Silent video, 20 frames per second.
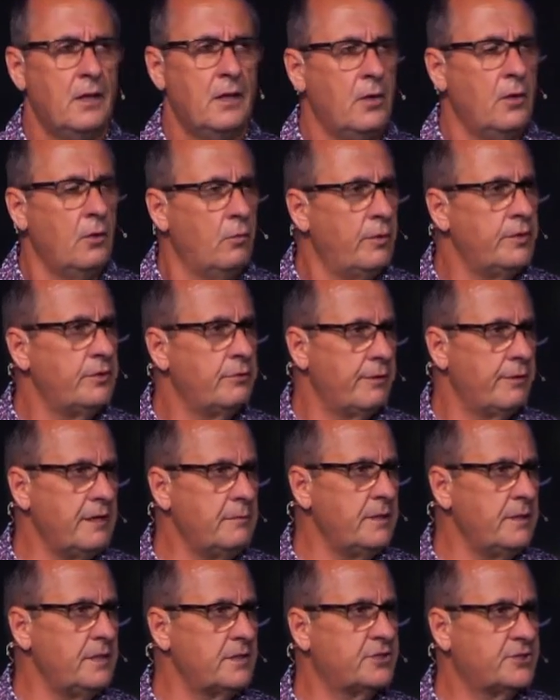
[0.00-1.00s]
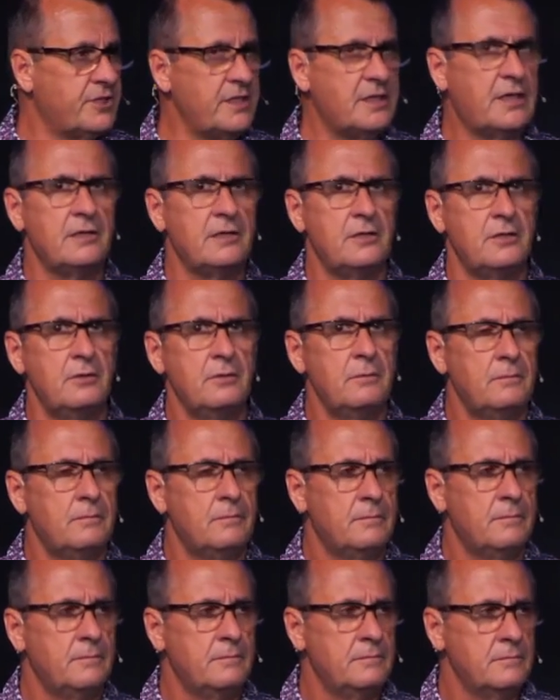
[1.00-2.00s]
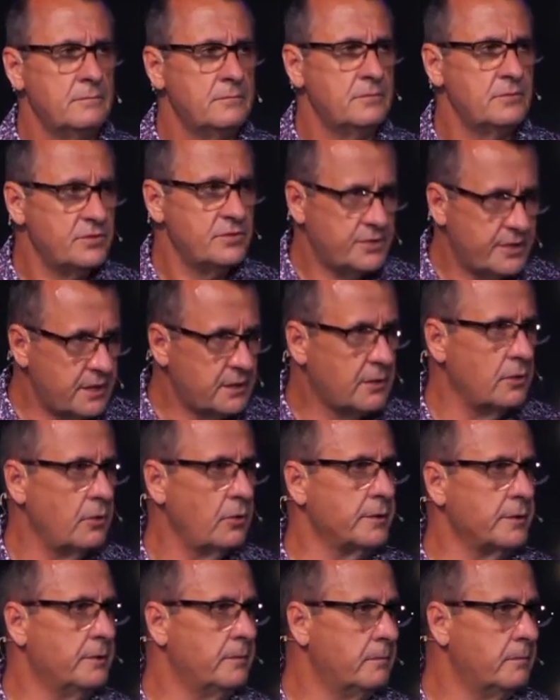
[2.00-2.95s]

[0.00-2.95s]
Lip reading: When your enemy is seeking you, seek the Lord.